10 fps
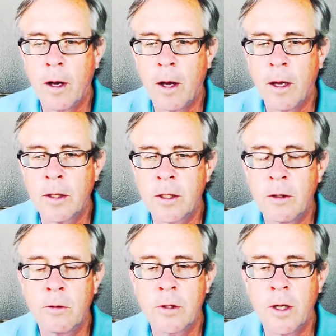I, I guess
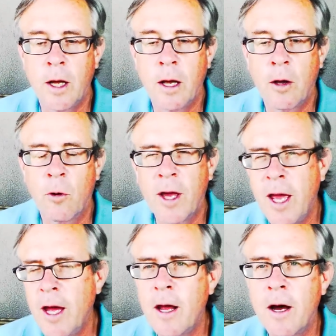they don't say, oh,
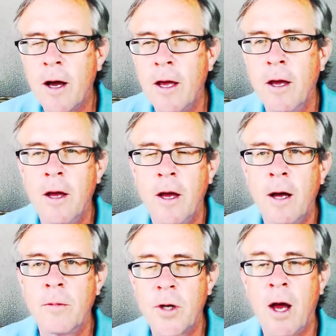can I?
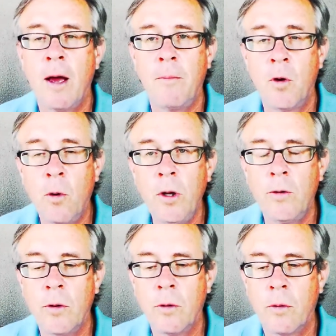I'm just like, I am
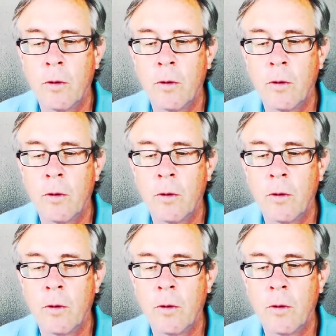going to.